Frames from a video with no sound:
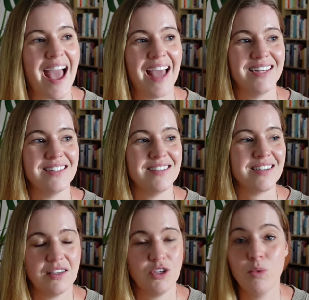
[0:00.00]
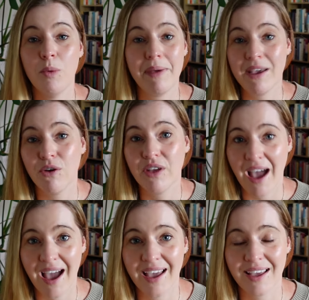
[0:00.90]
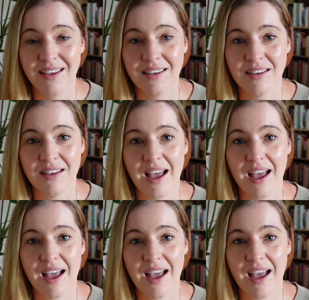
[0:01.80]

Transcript: and you will be okay.